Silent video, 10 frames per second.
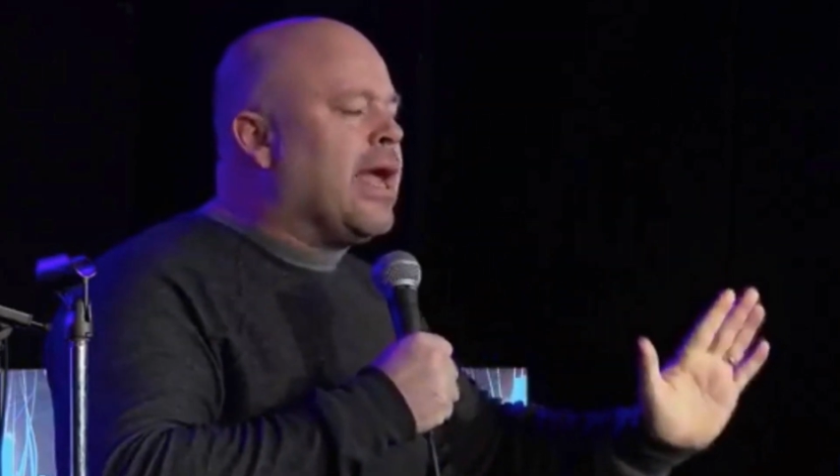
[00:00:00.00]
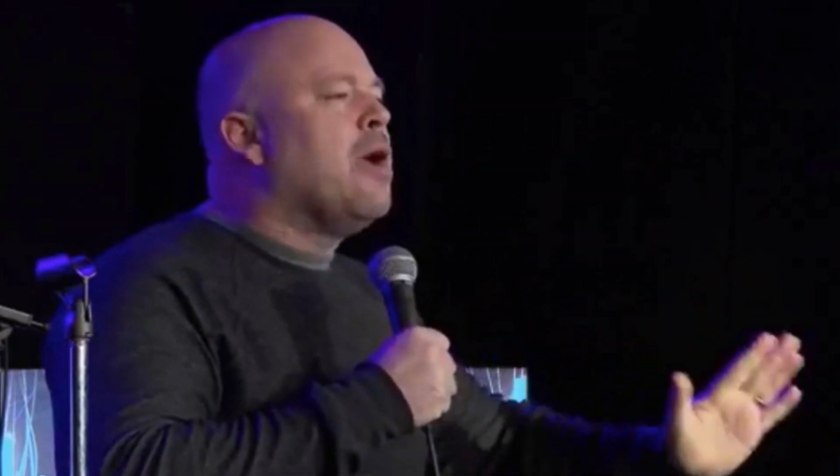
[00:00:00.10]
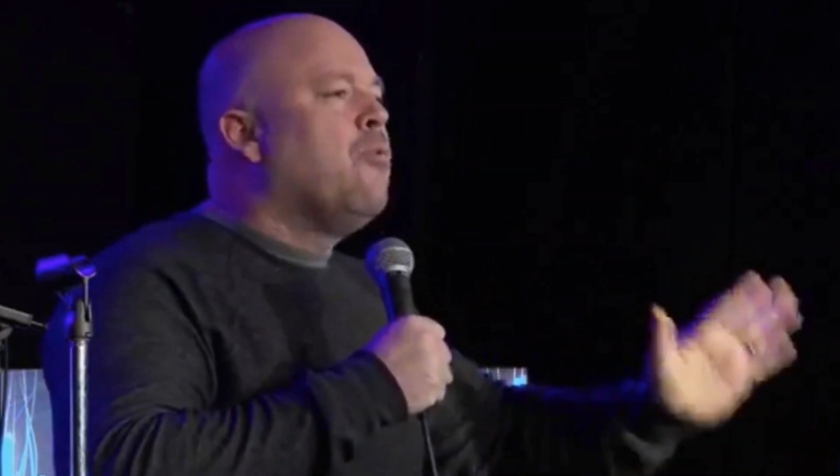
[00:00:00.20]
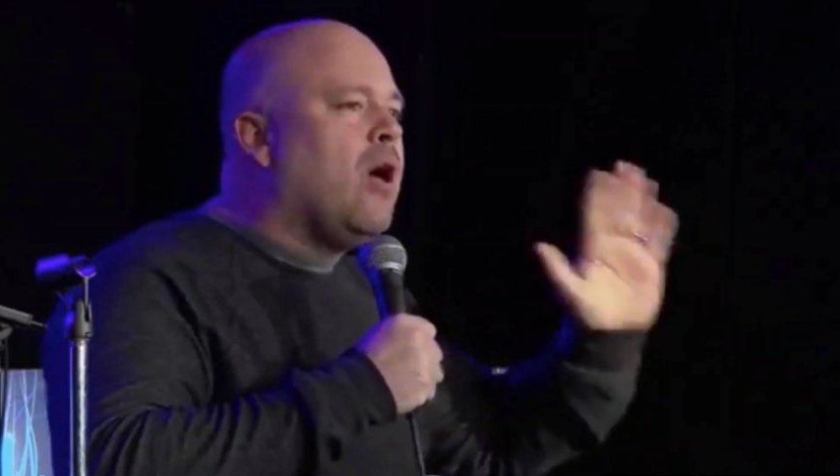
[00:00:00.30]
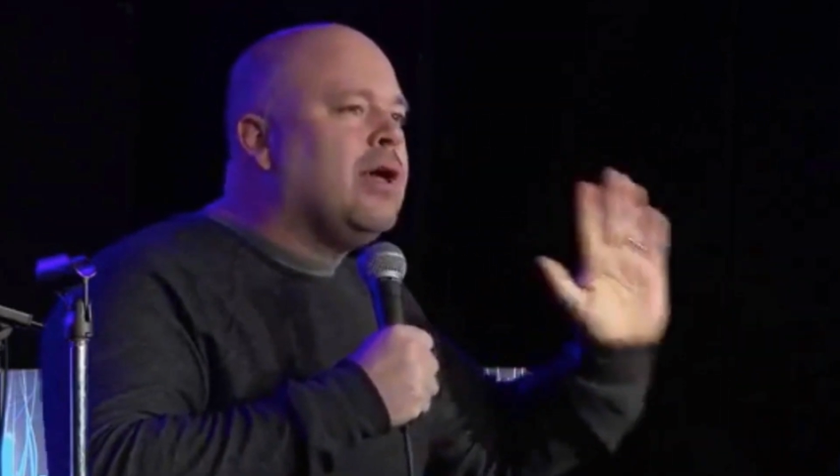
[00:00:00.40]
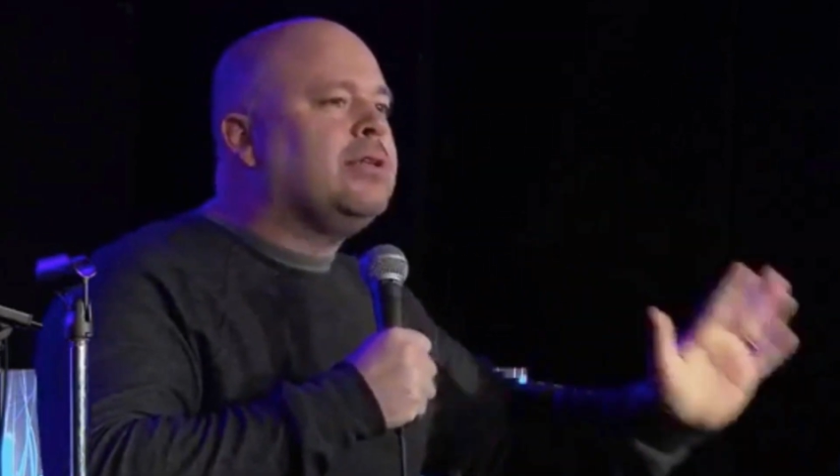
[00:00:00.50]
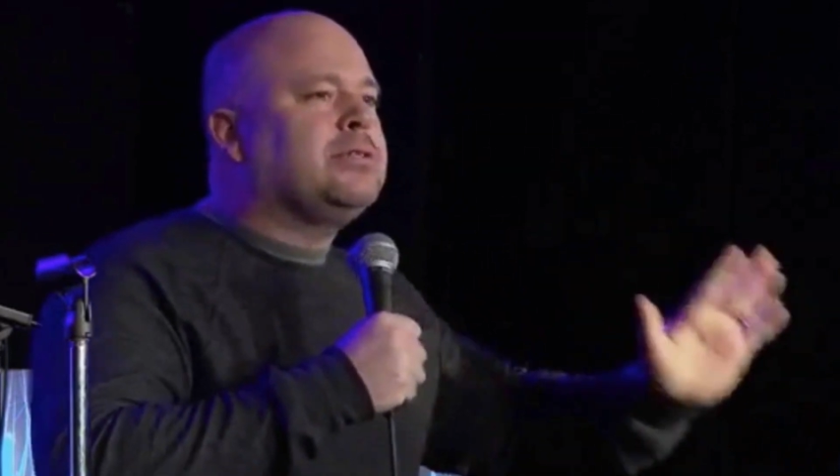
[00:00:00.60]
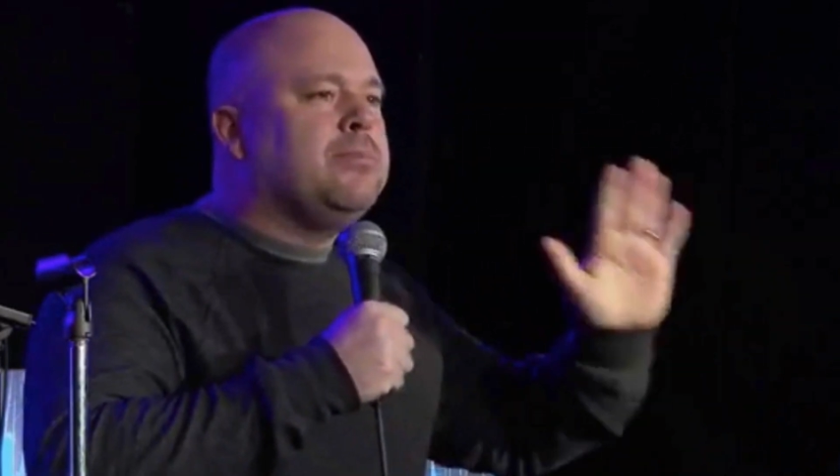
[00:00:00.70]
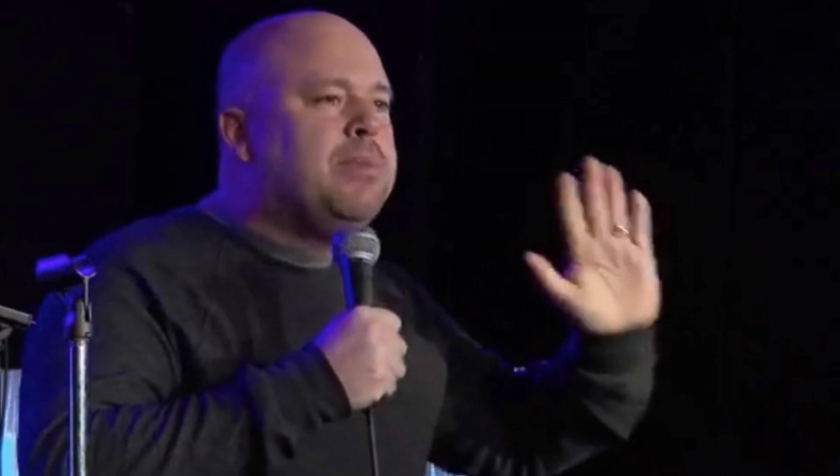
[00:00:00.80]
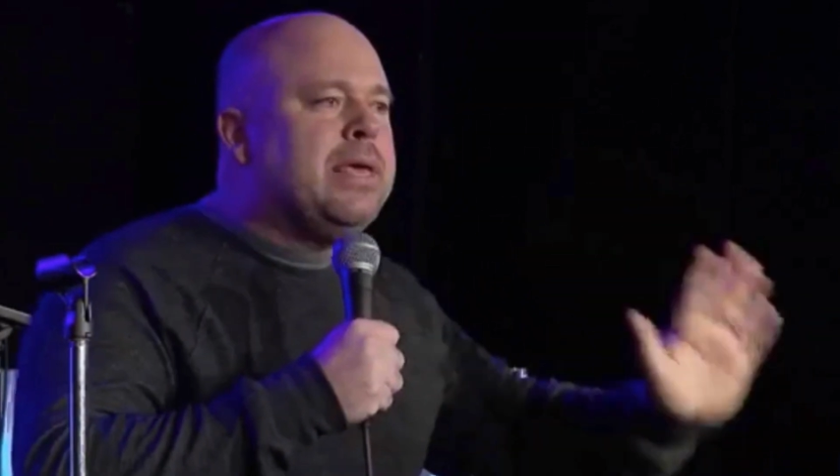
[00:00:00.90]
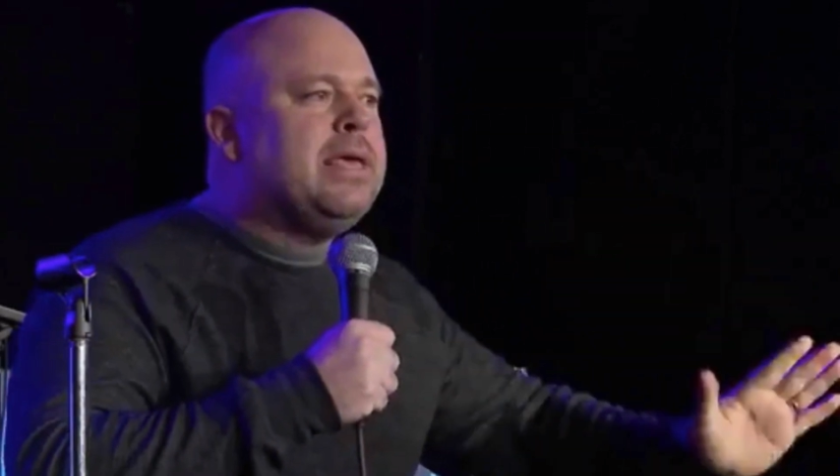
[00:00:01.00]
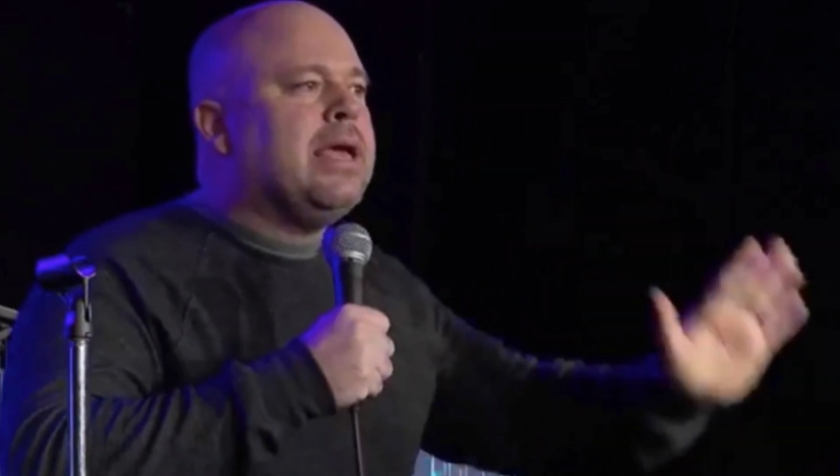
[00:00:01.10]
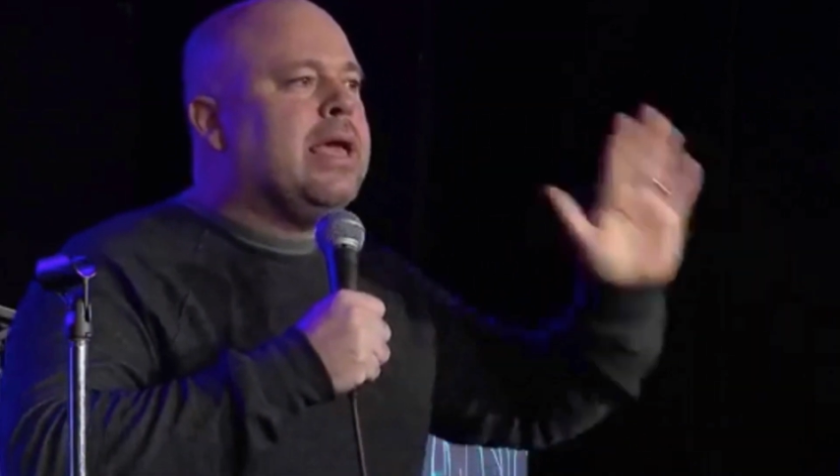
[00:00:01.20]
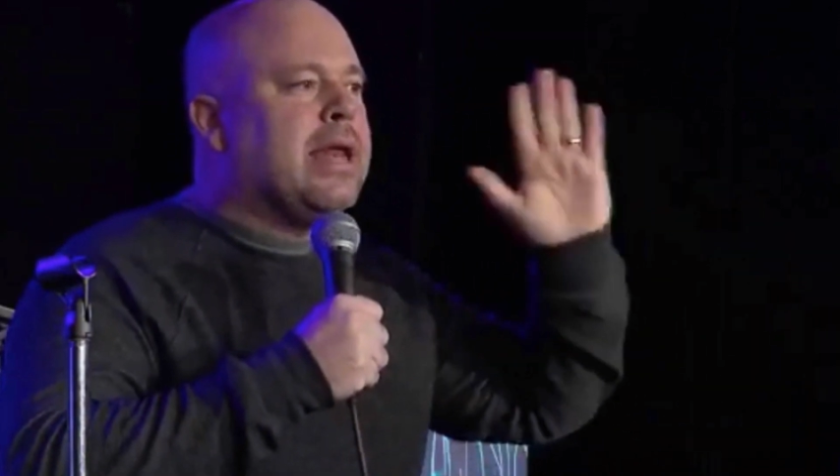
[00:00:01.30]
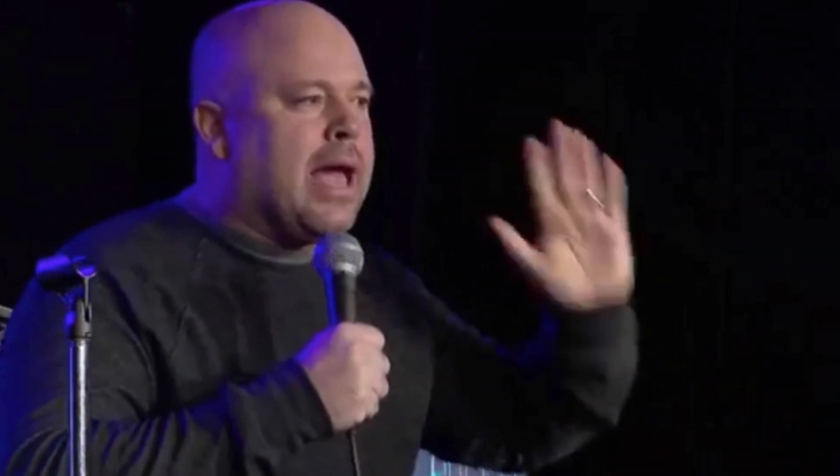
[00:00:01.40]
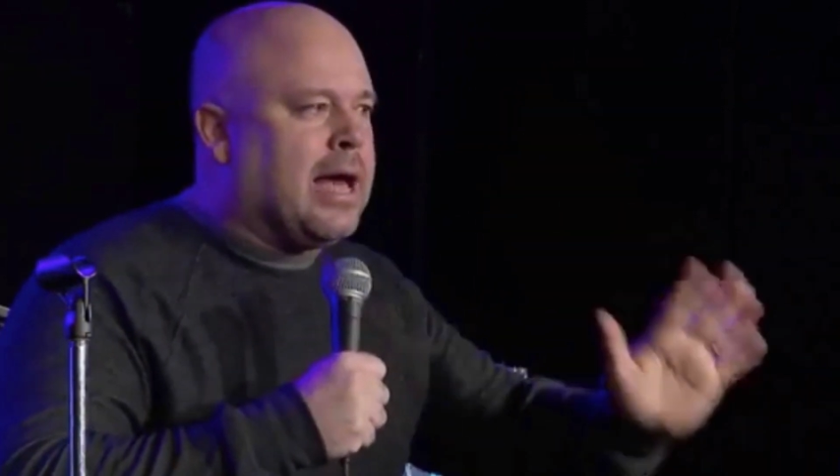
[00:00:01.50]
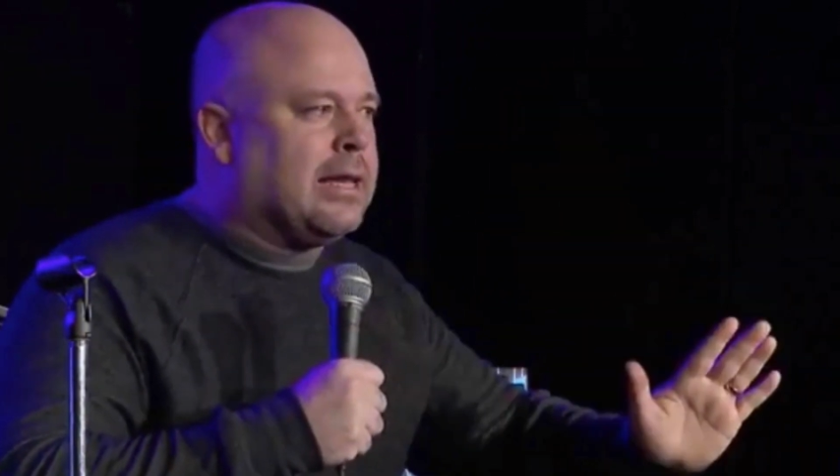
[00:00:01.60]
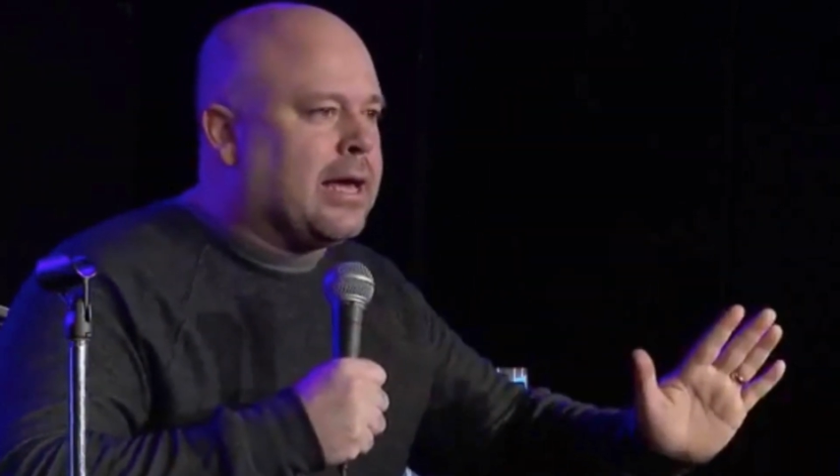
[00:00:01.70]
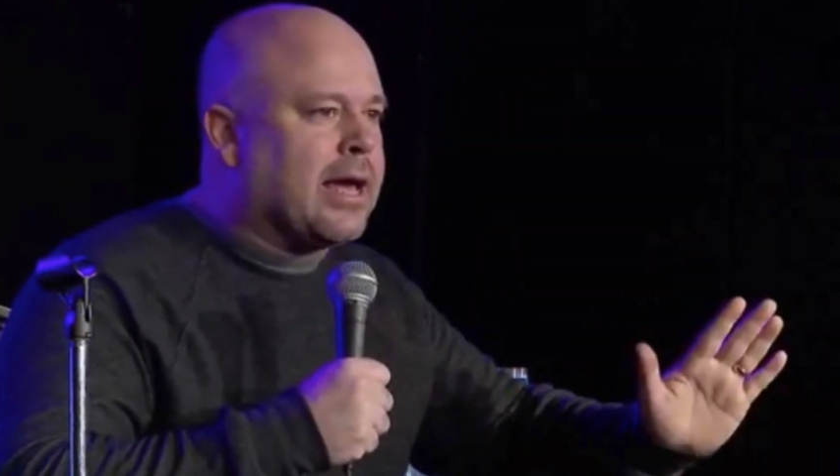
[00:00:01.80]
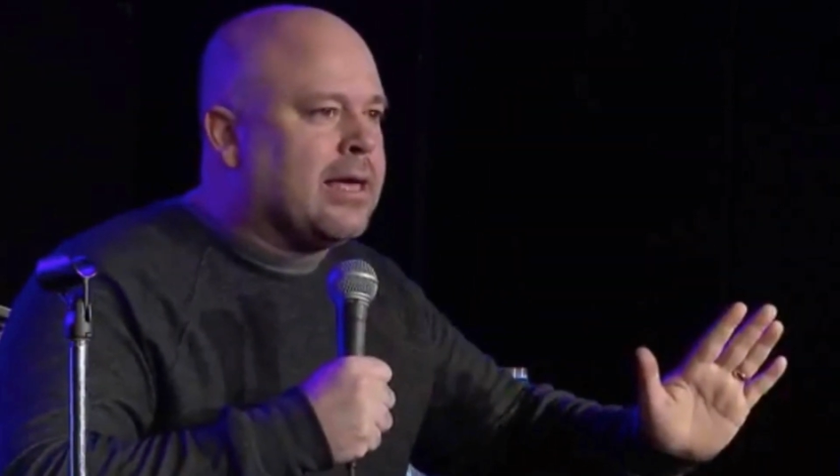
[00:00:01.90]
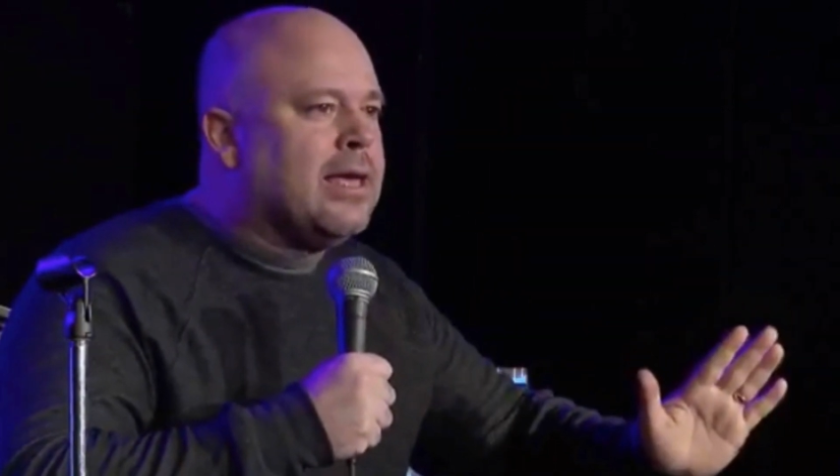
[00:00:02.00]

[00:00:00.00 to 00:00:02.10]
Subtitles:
I want to be an ally.